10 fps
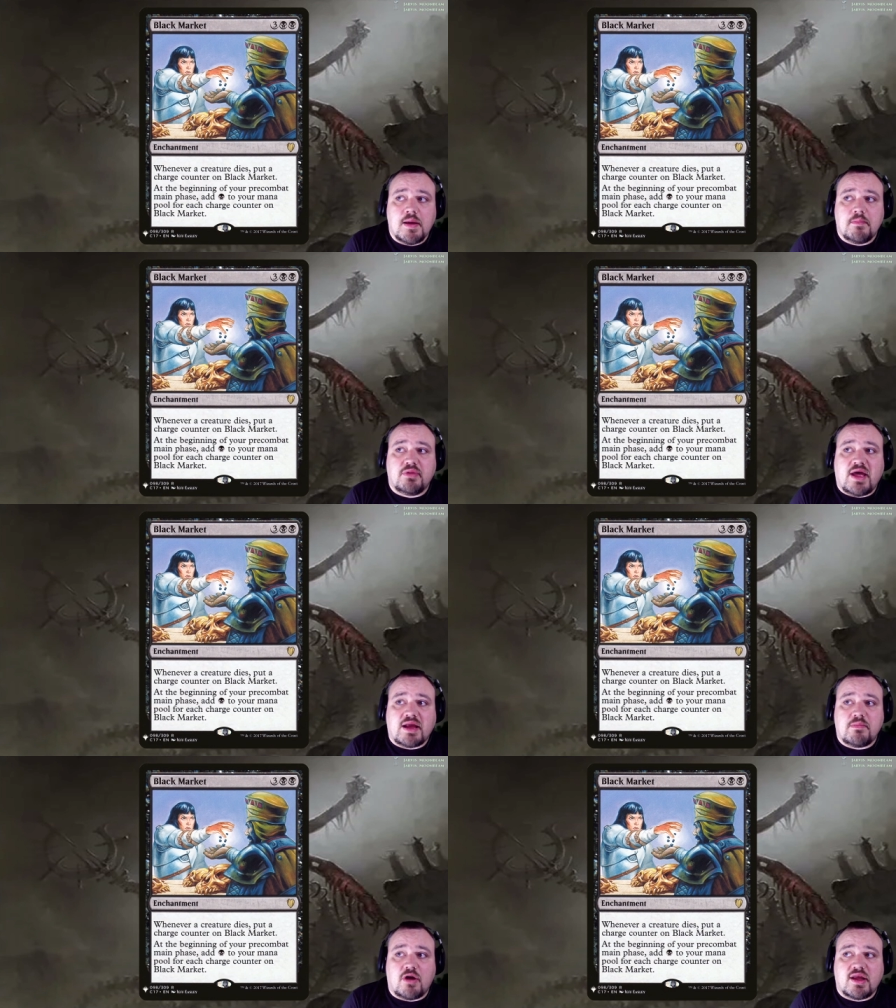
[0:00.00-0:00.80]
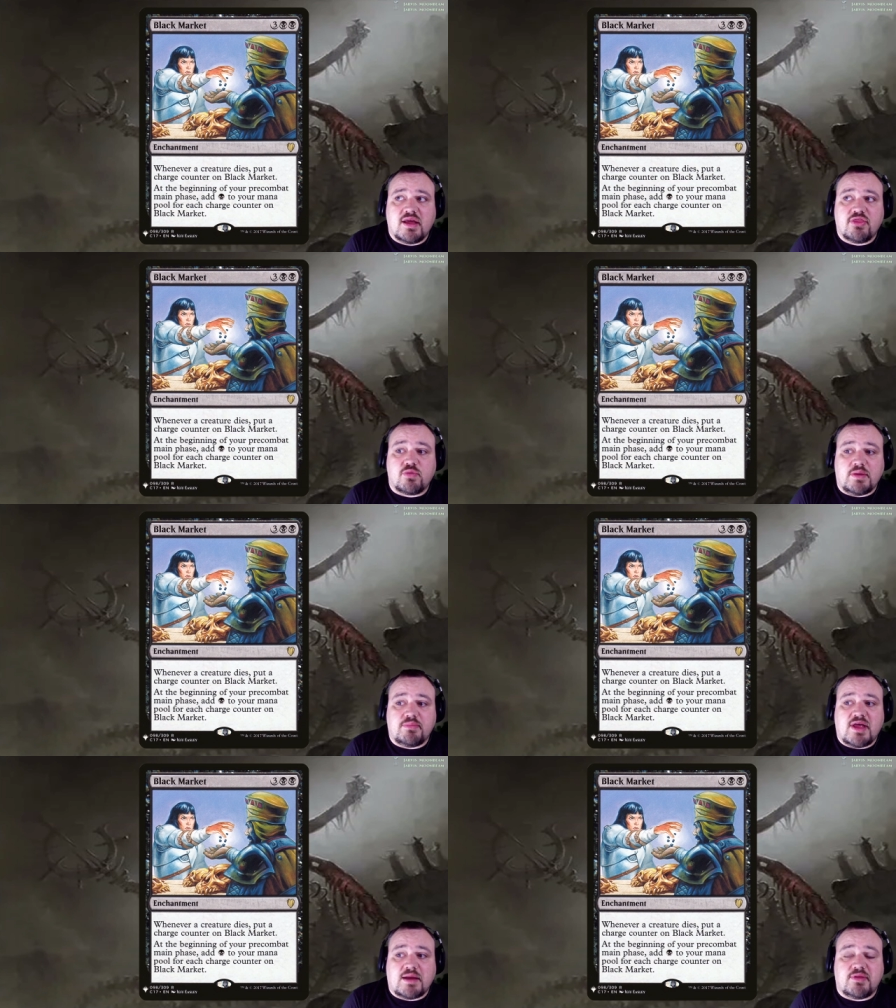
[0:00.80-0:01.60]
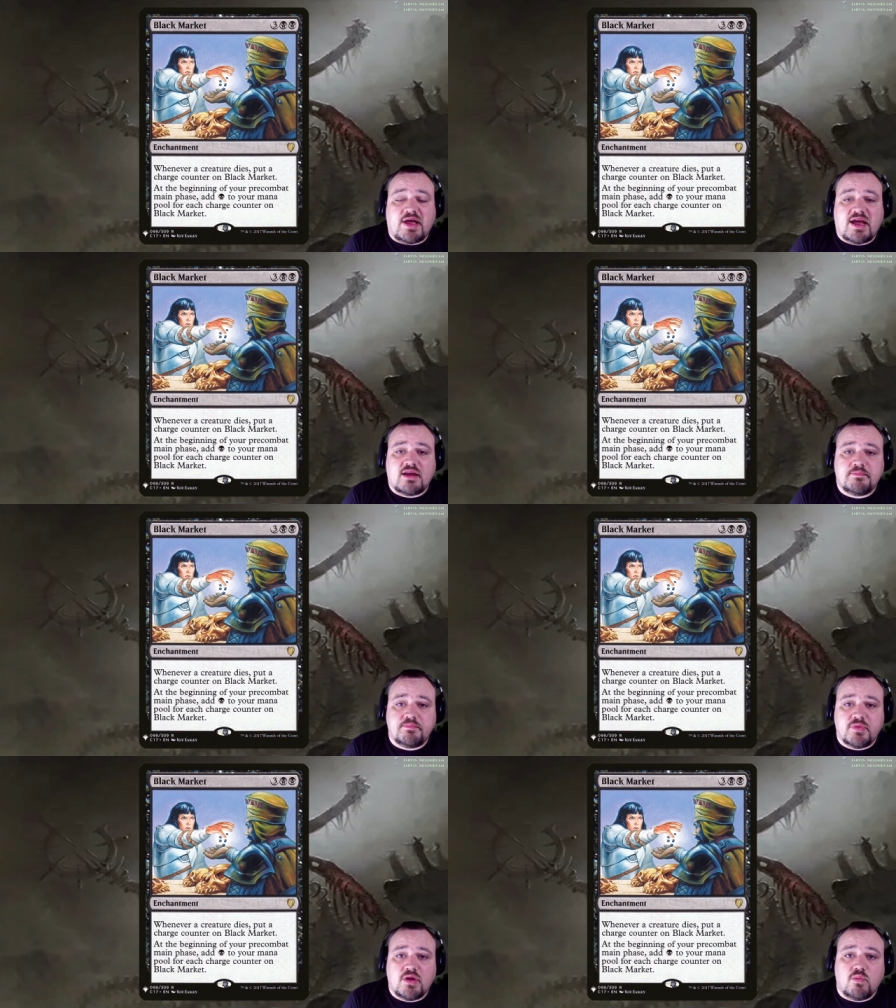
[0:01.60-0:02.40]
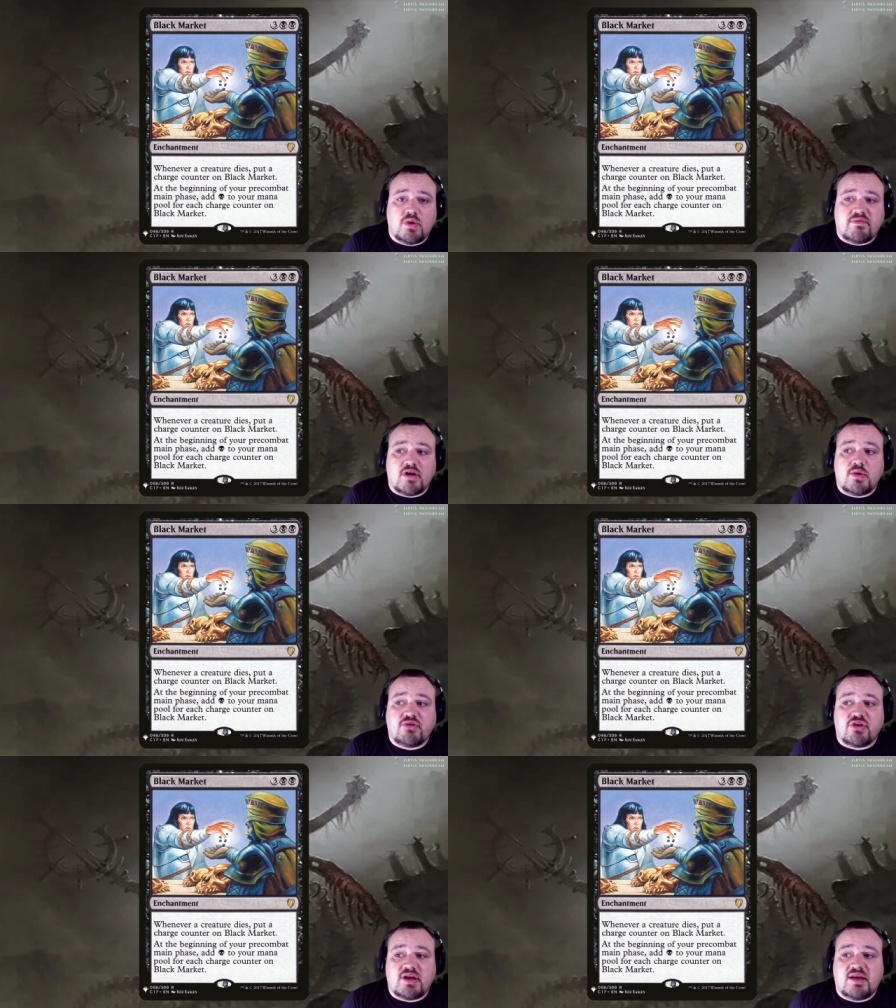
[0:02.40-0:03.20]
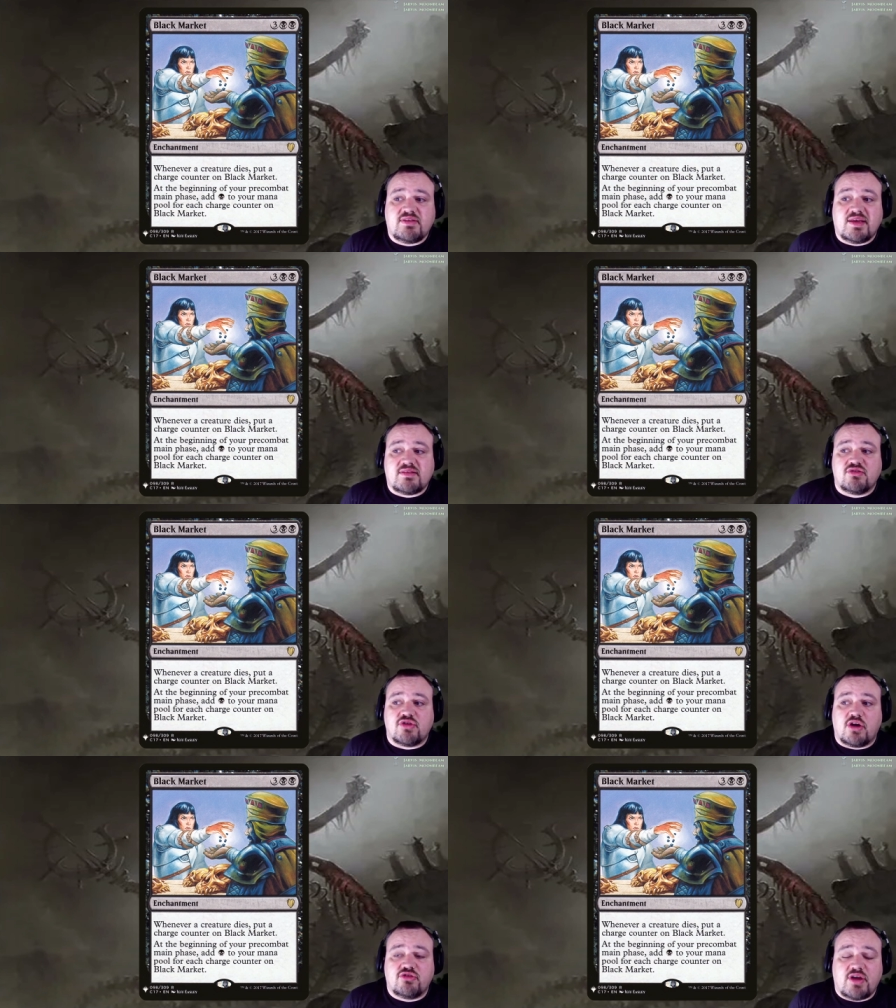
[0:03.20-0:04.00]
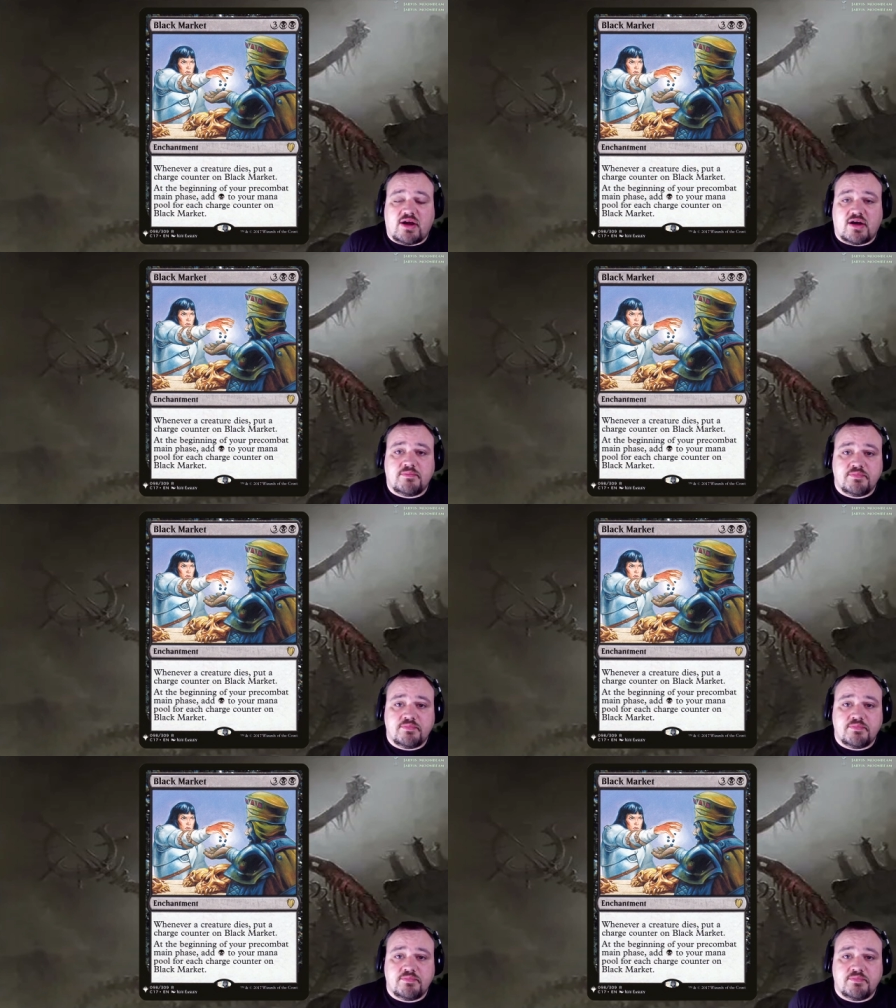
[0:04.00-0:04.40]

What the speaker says: Black Market, 3 black. Whenever a creature dies, it gets a charge counter.